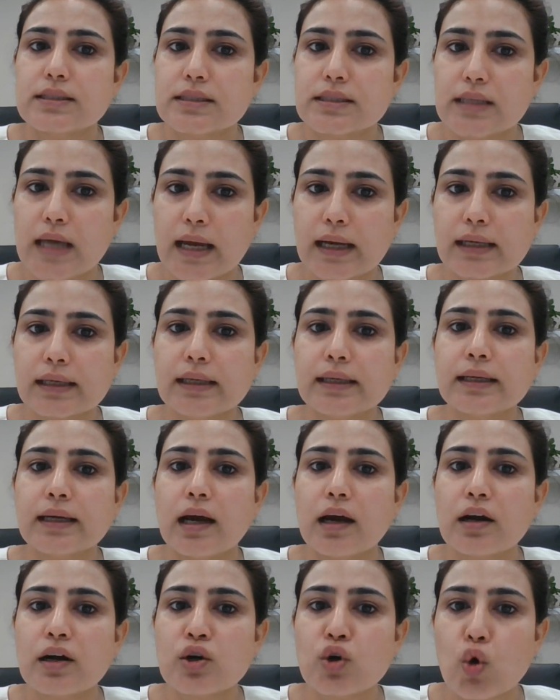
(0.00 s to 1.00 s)
Tackling
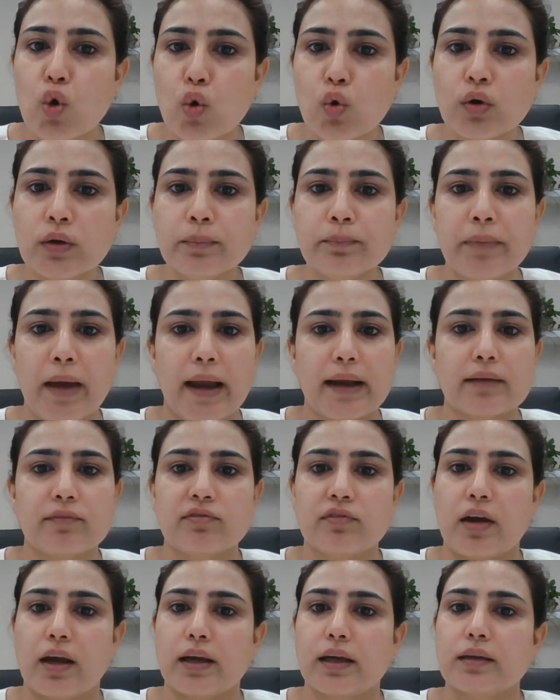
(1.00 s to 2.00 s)
our own
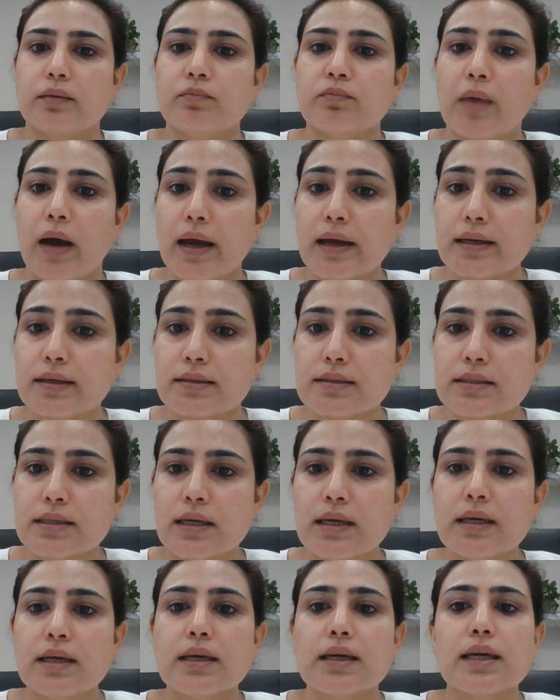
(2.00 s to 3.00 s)
bandwagon bias
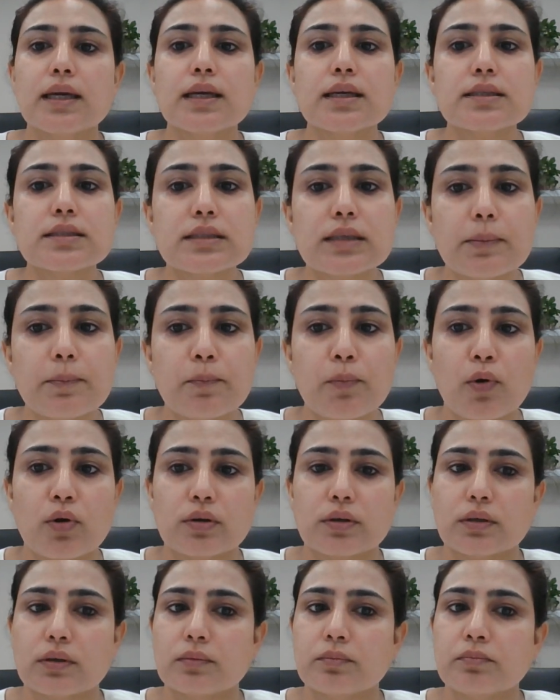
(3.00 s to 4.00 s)
is
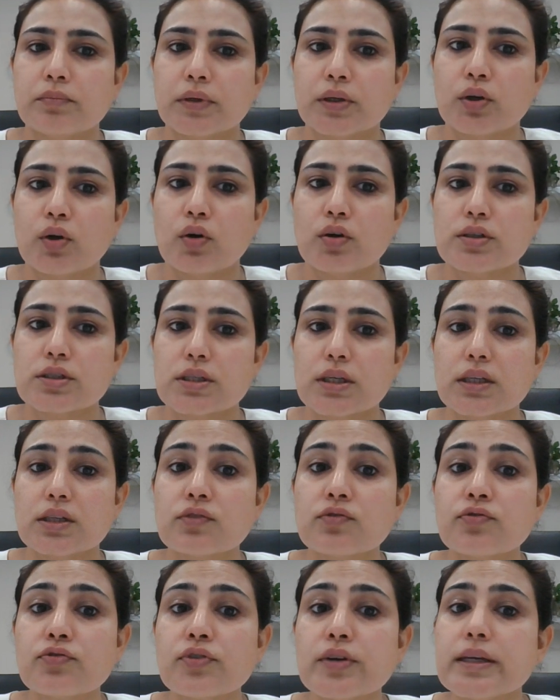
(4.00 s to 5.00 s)
important because it
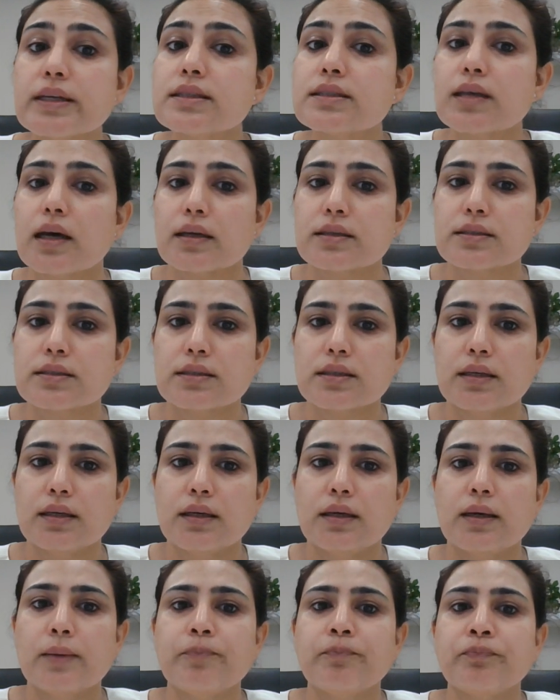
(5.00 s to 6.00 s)
frees us
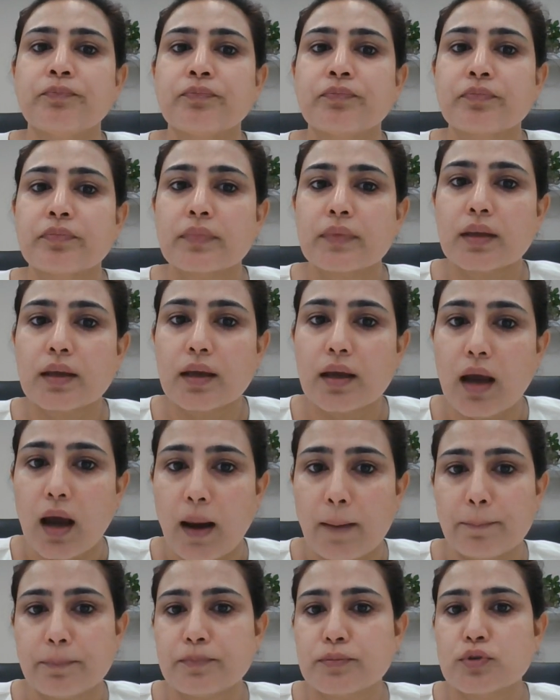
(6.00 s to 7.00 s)

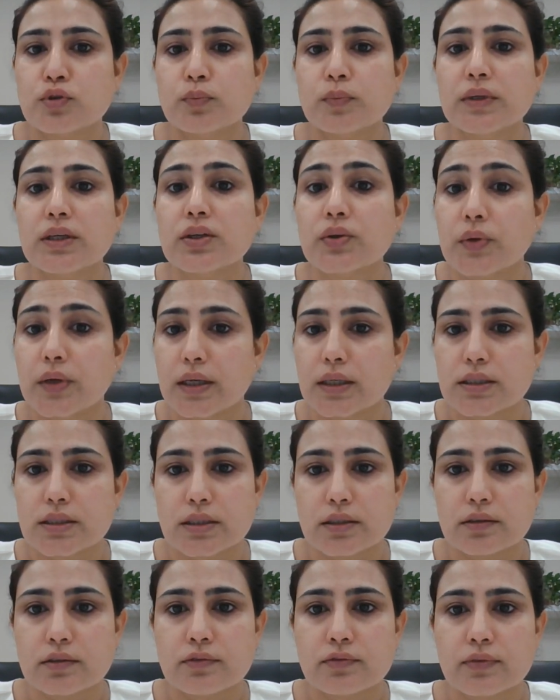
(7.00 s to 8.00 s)
up to be
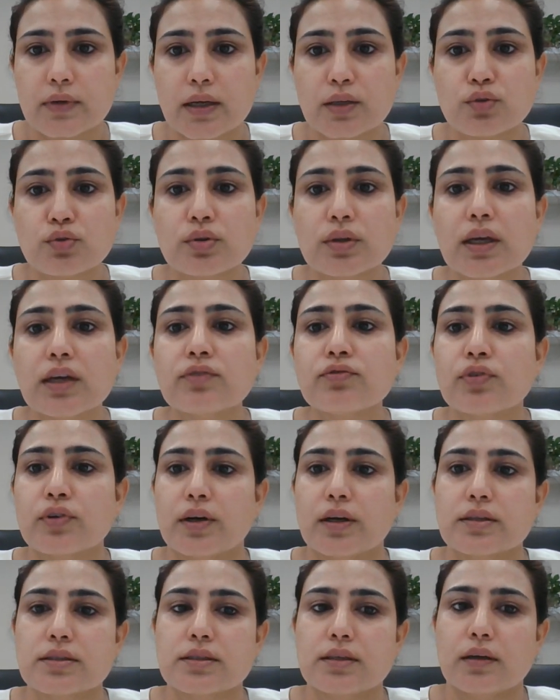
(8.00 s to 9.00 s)
creative and to think for
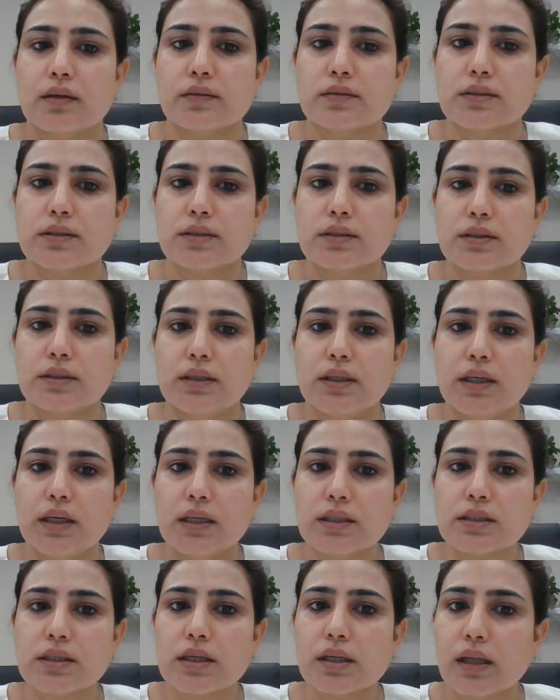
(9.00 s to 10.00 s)
ourselves.
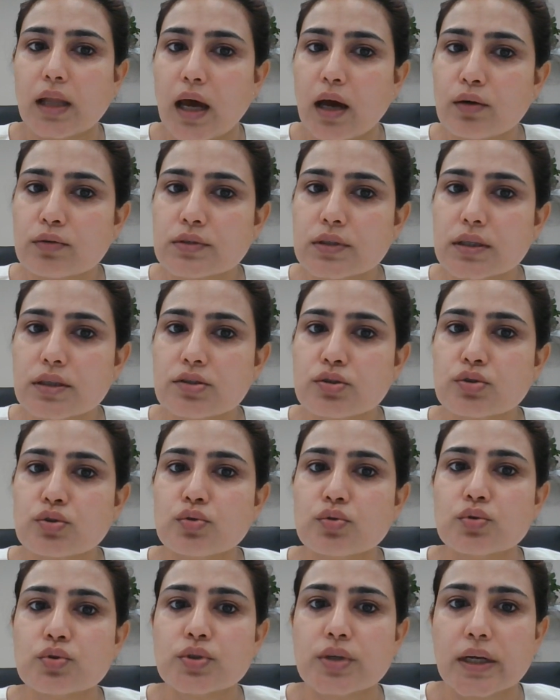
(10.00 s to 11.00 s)
It allows us
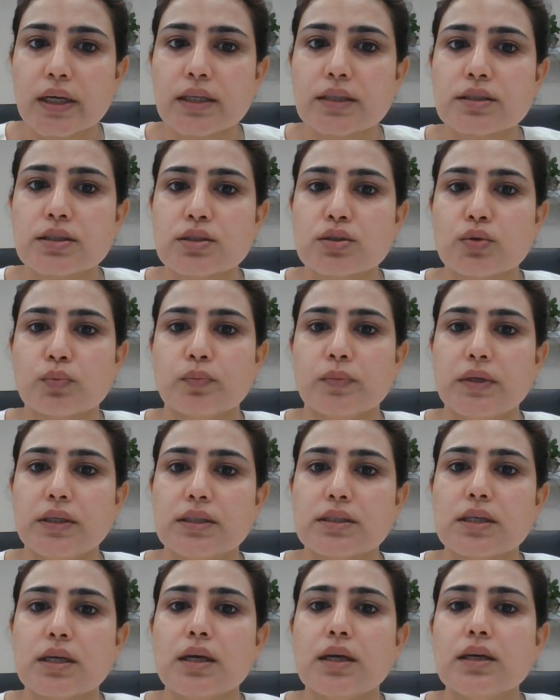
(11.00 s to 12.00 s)
to race to
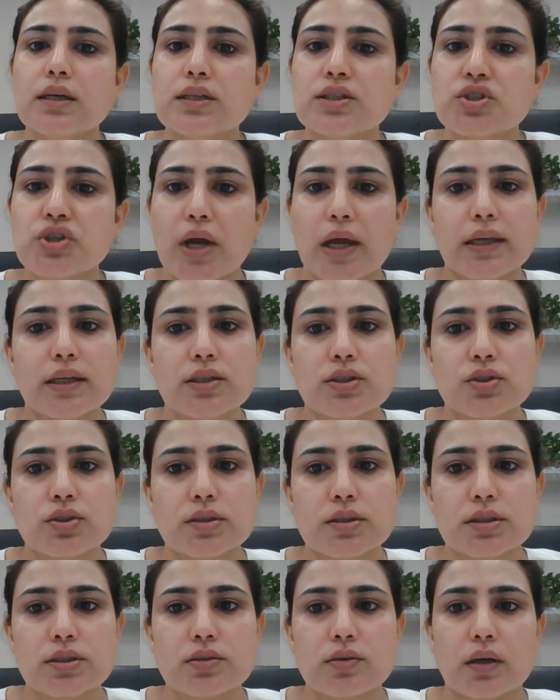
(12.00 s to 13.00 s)
meet
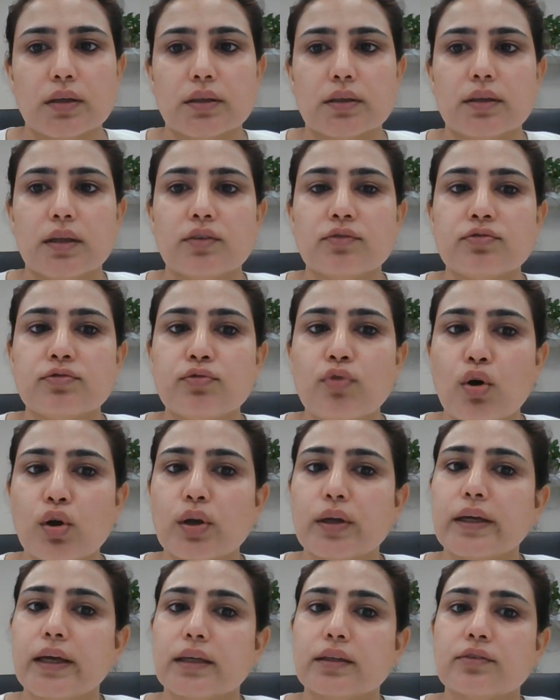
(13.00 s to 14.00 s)
challenges rather than
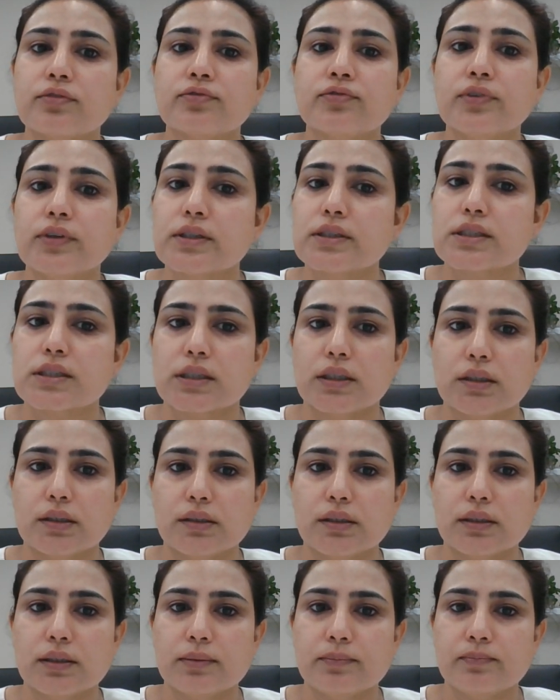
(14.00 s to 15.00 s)
falling at the first
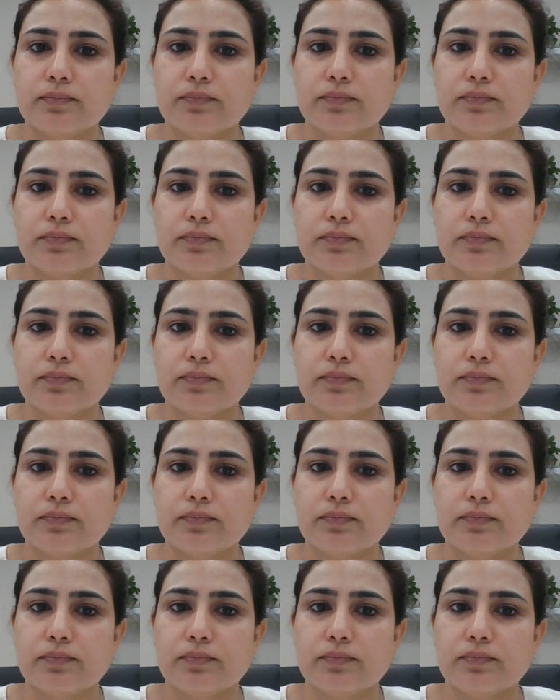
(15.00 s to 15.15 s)
hurdle.